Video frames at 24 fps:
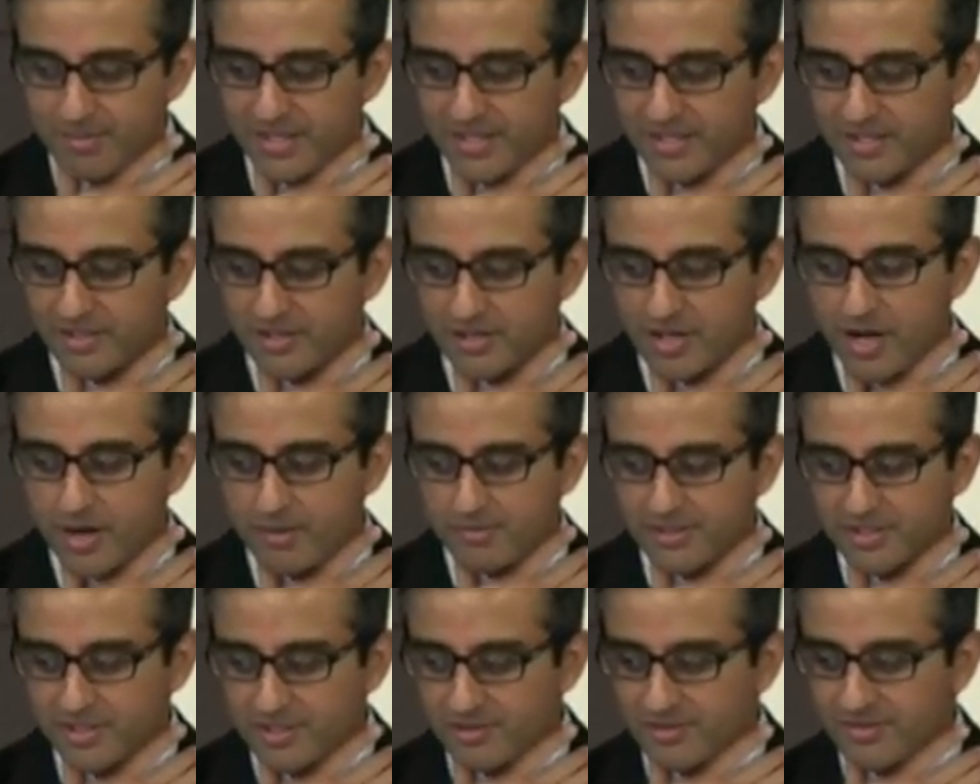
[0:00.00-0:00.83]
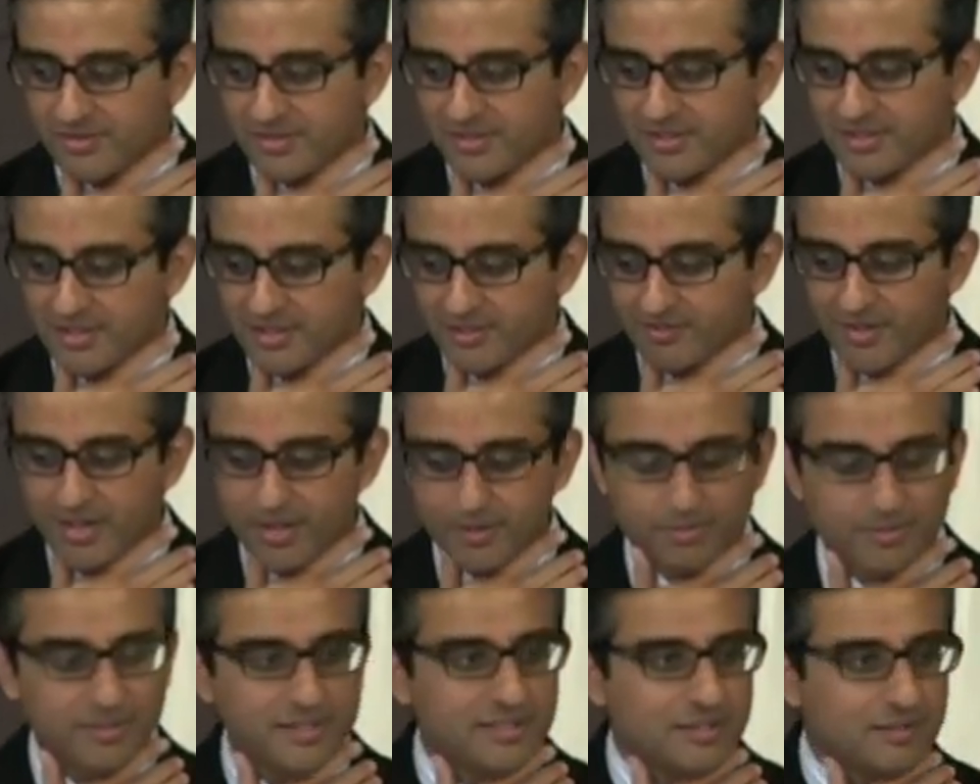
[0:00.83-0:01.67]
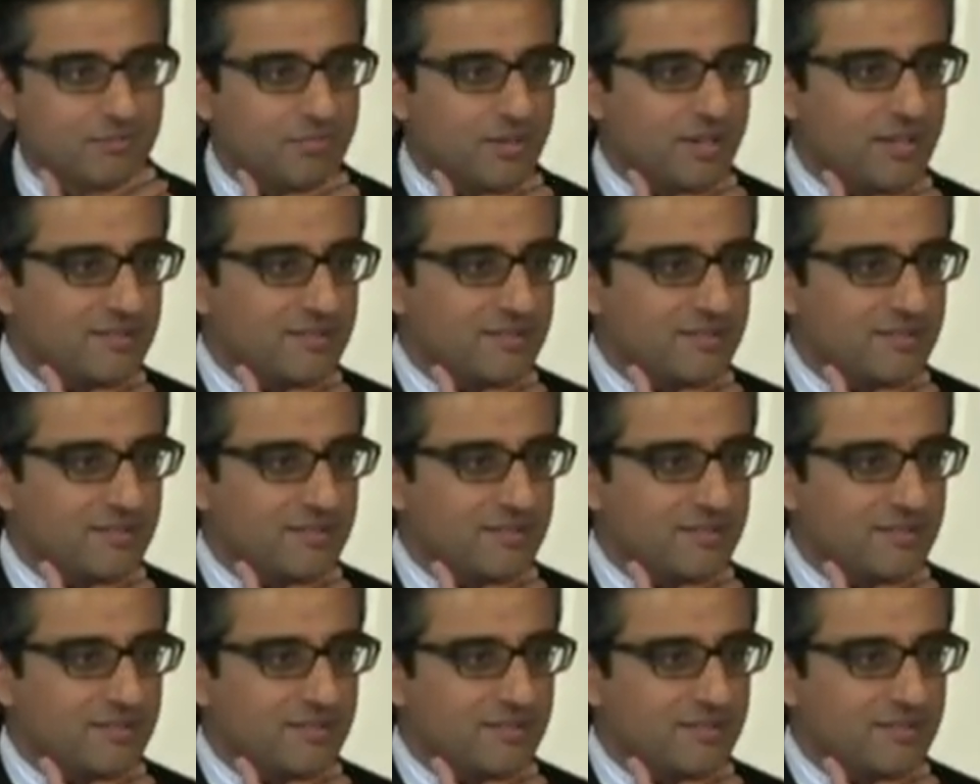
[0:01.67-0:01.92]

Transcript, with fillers: Medical Commentaries and the Developments in